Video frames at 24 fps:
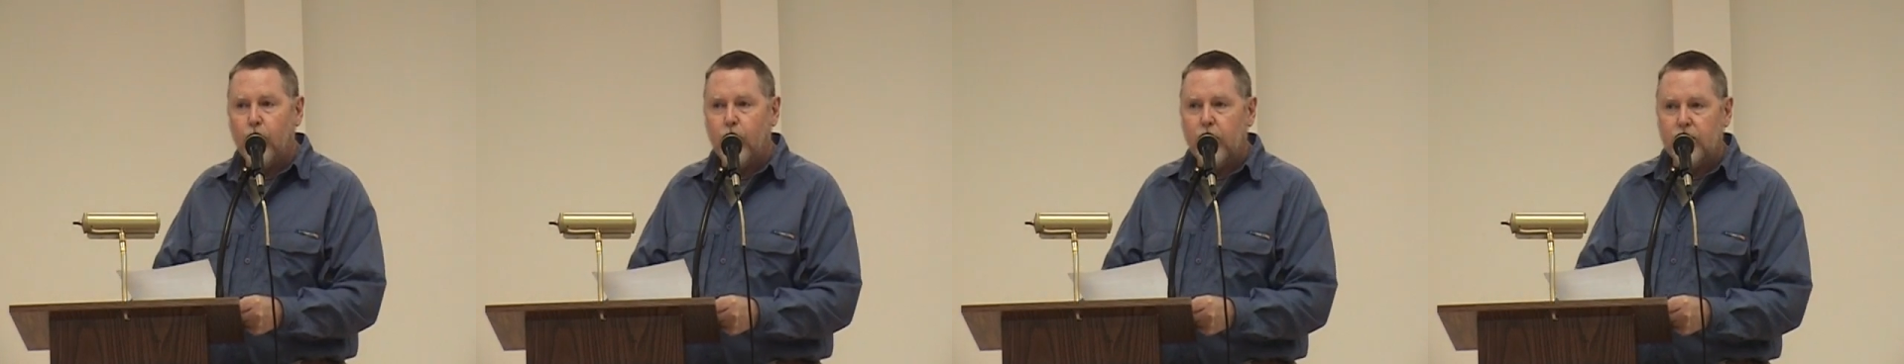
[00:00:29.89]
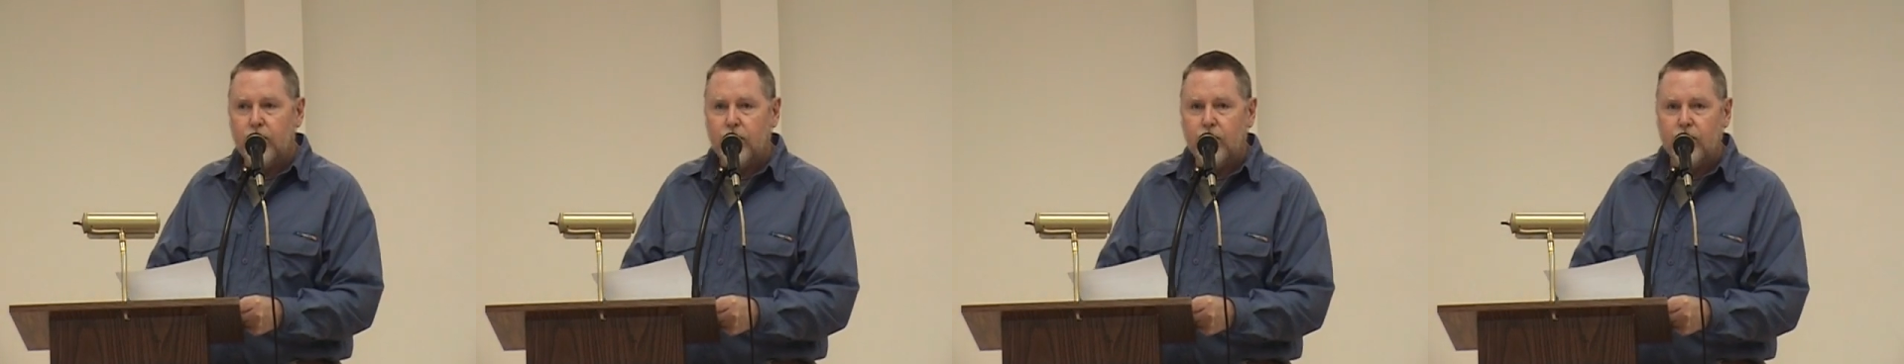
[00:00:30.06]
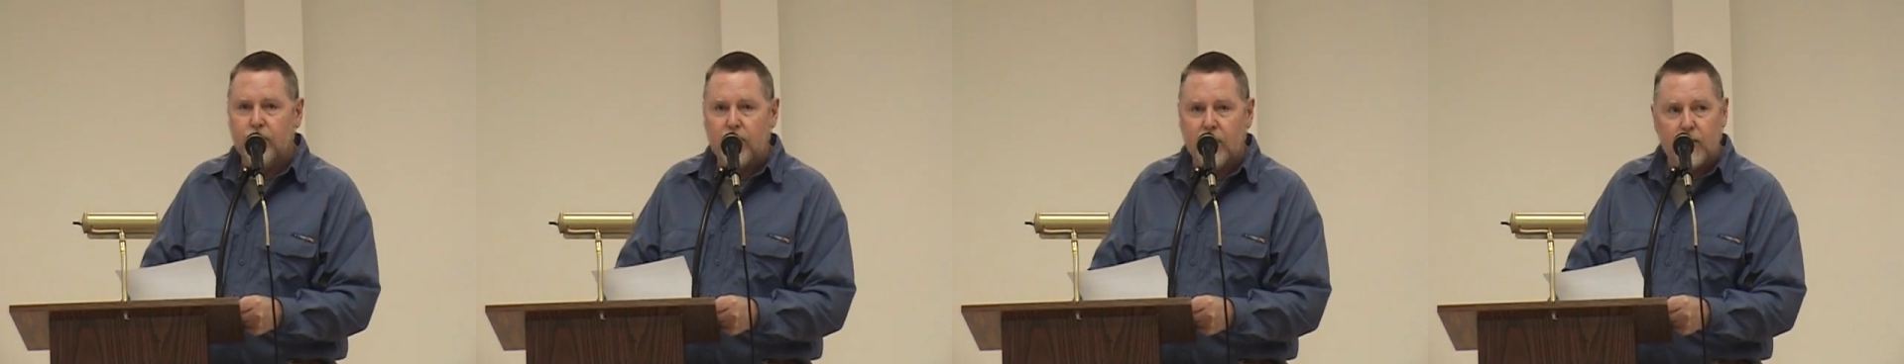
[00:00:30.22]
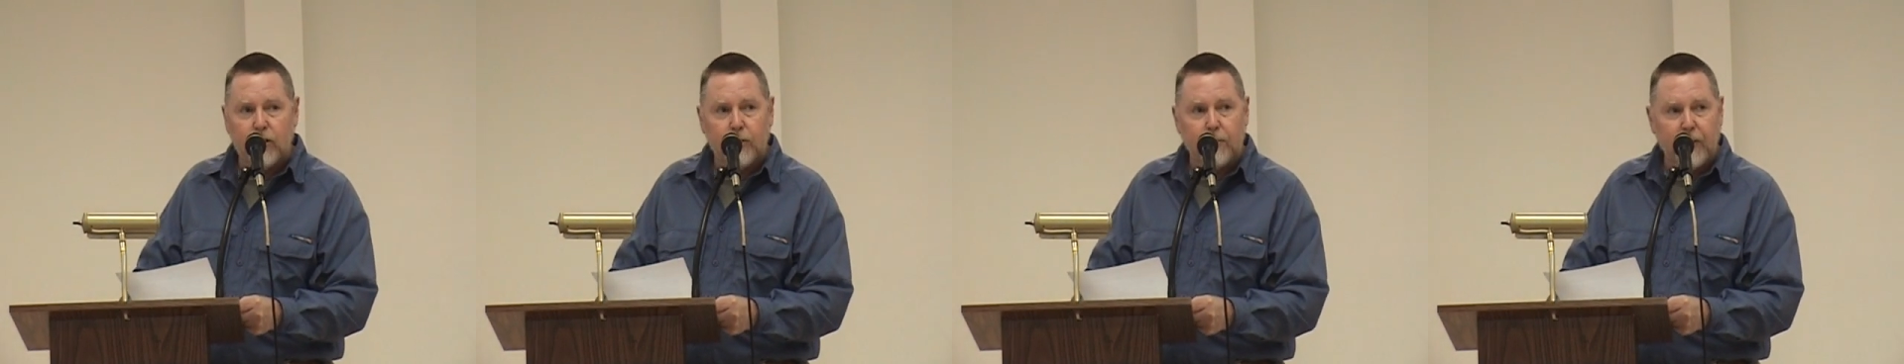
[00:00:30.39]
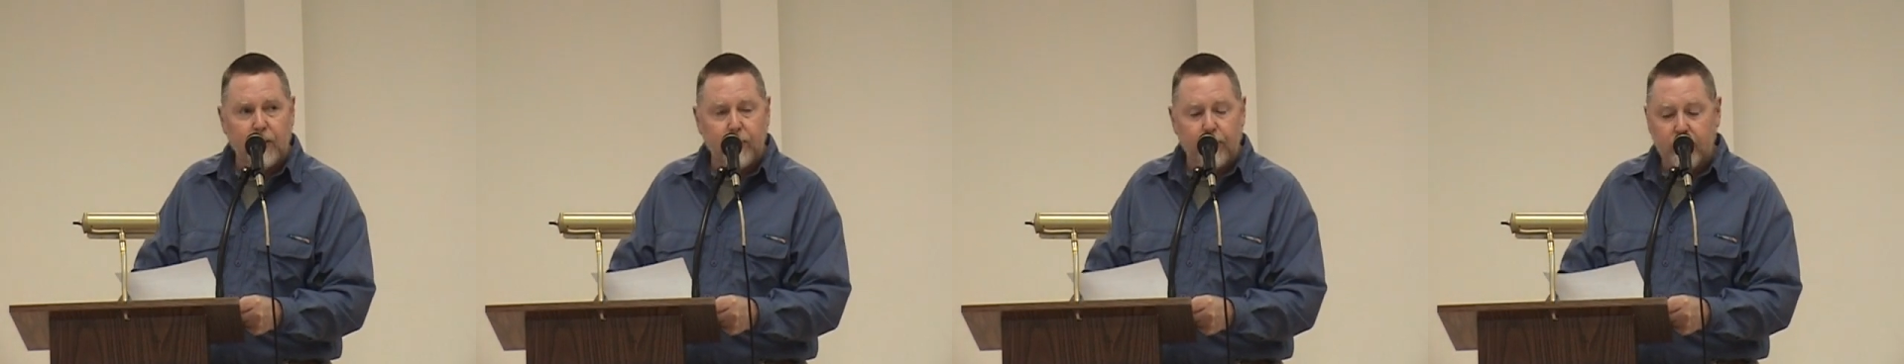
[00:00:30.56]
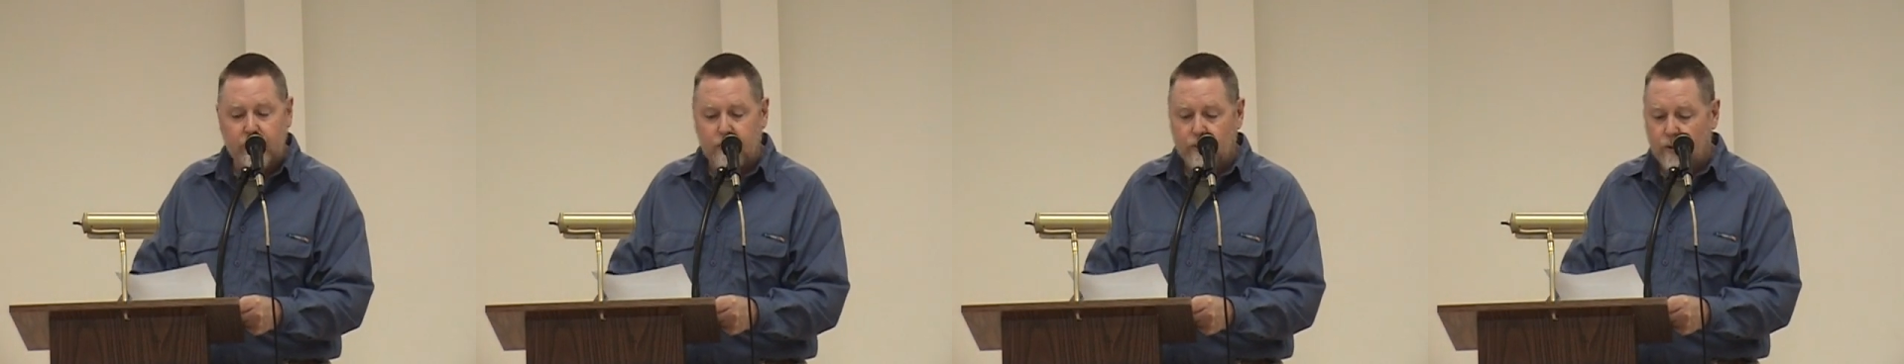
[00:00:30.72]
which has since
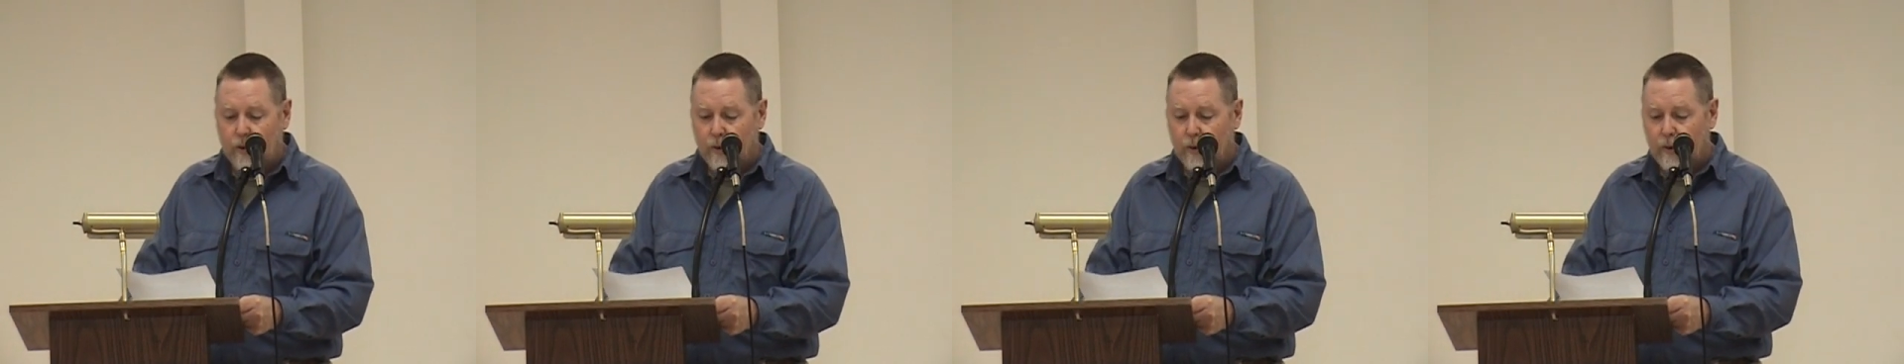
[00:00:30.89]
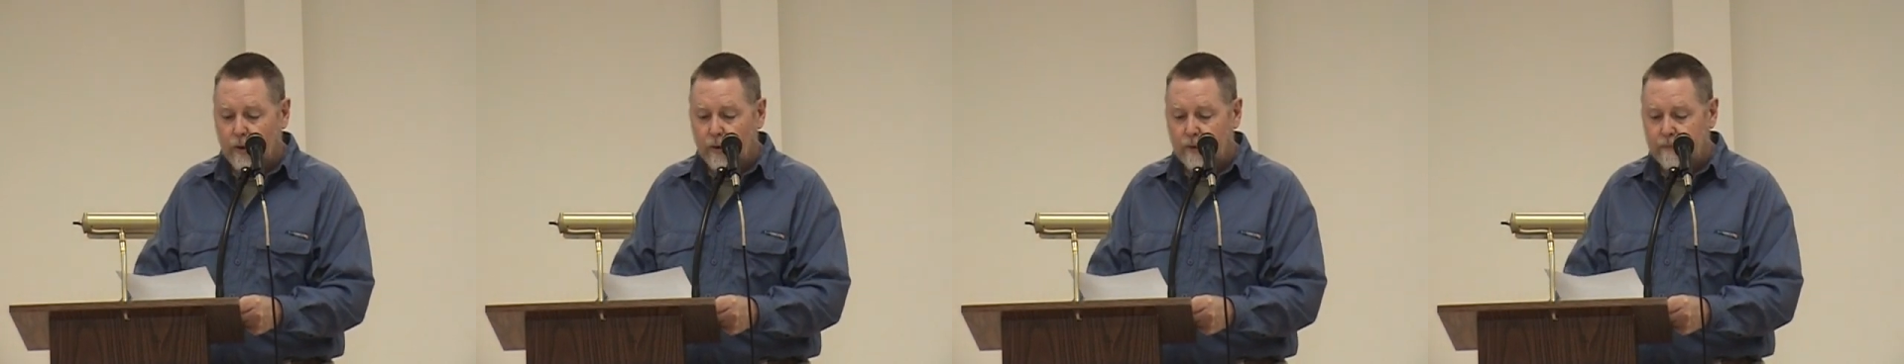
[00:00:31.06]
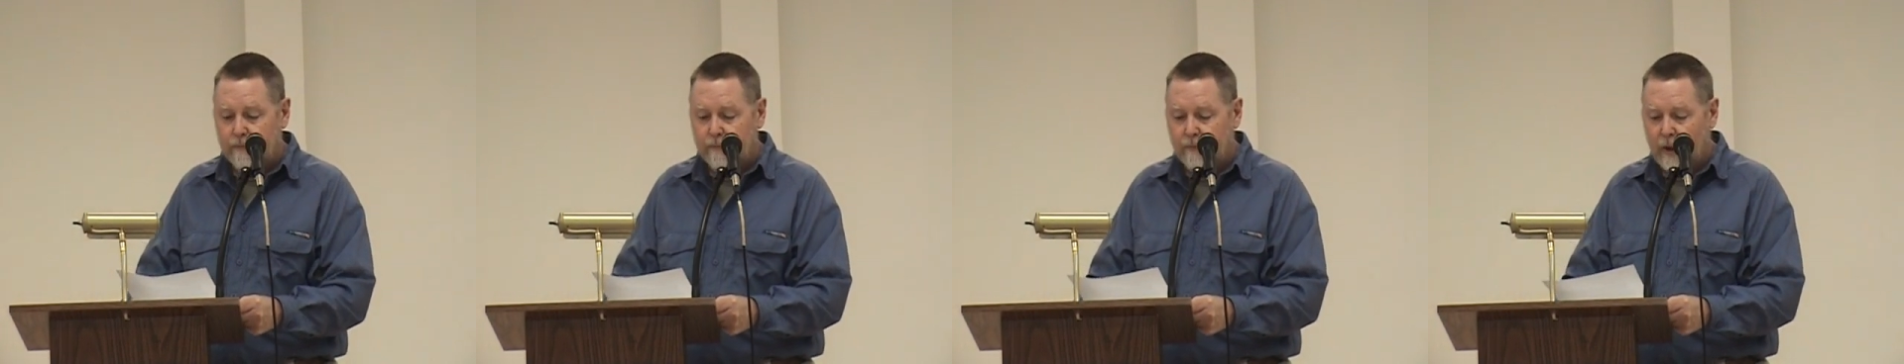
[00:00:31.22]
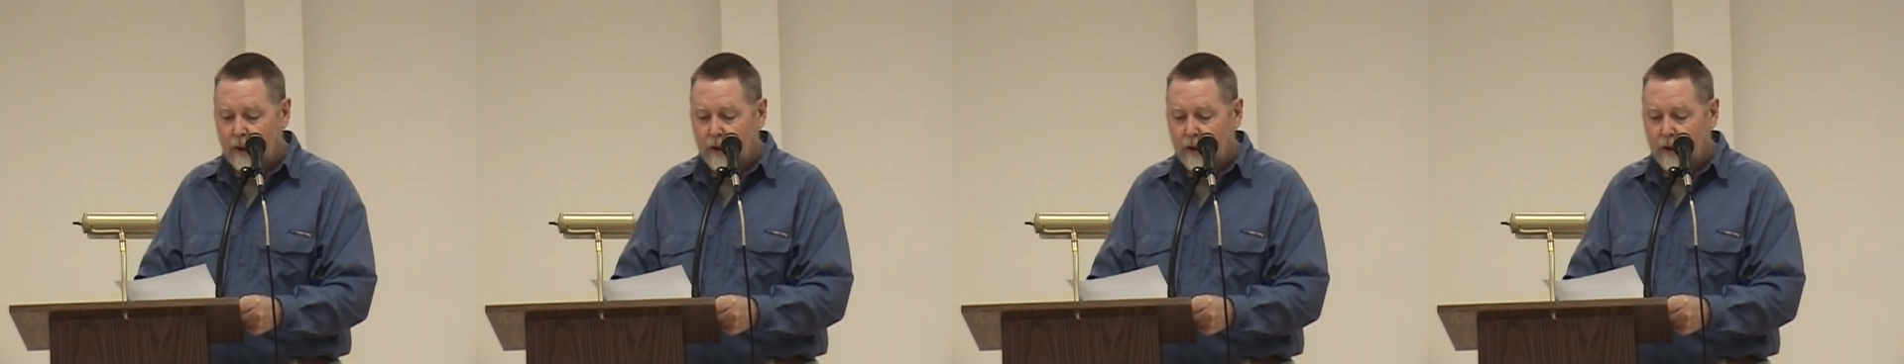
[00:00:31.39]
been restored.